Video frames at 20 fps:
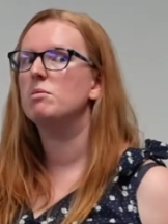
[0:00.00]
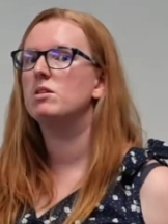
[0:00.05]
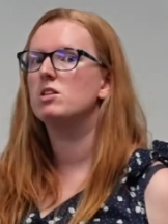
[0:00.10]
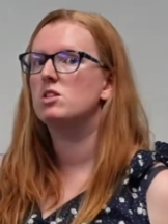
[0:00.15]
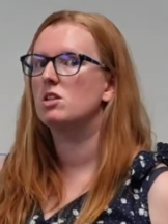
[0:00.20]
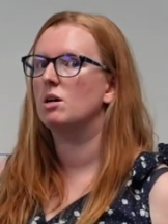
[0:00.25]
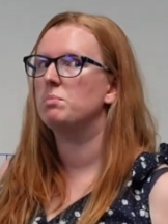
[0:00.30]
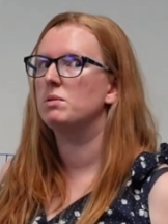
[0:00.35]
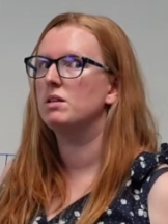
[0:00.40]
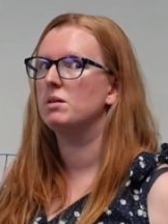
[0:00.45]
to the
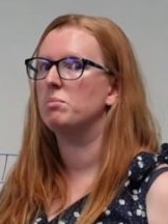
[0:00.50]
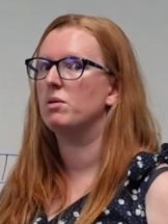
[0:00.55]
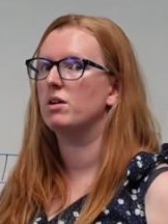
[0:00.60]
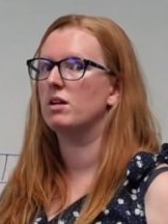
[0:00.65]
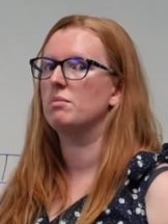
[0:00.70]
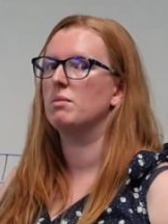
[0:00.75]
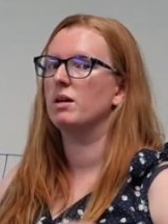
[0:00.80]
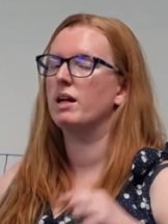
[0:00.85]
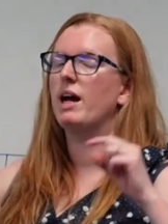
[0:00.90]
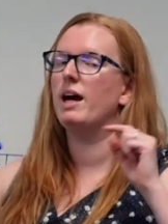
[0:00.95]
top and the
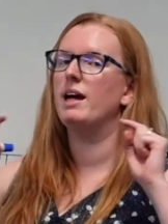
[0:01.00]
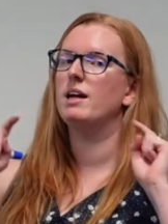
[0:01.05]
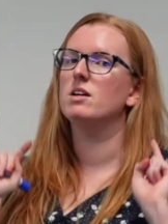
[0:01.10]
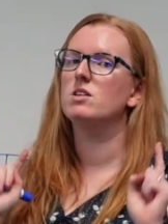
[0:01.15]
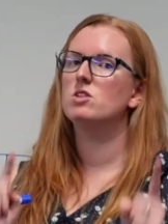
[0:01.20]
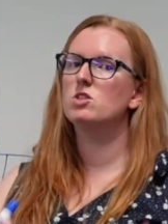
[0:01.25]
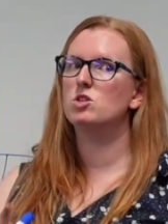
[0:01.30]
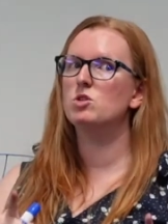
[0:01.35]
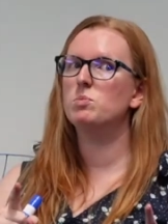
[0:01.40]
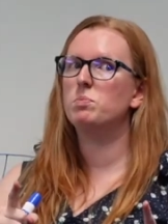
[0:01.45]
bottom, okay?
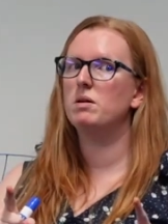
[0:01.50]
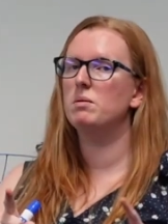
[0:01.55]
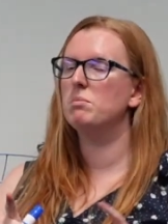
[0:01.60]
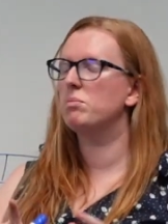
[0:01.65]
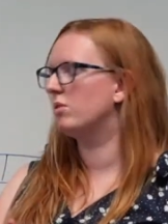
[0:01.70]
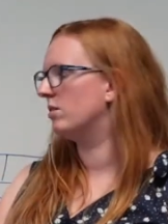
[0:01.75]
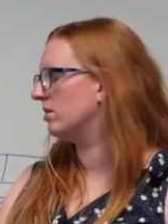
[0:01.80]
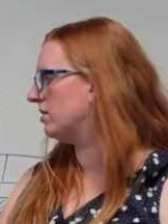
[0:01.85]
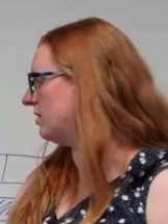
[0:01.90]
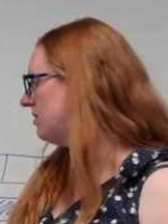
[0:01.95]
Super
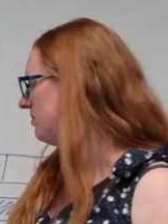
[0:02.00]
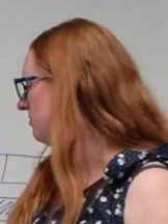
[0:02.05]
important.